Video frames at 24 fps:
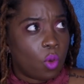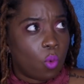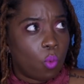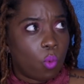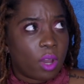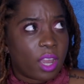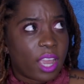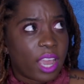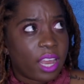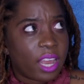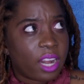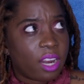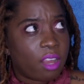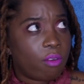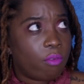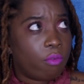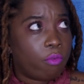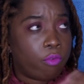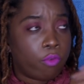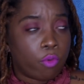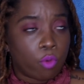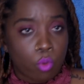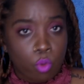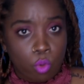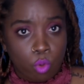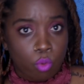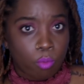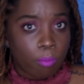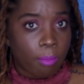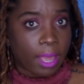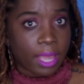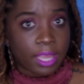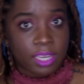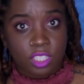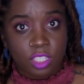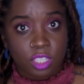What kind of voodoo
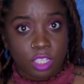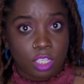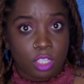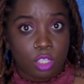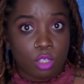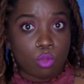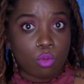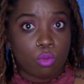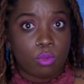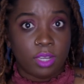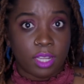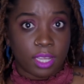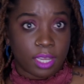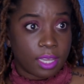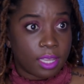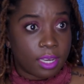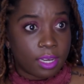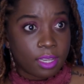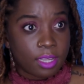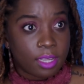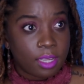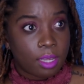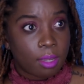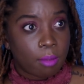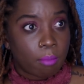magic you did?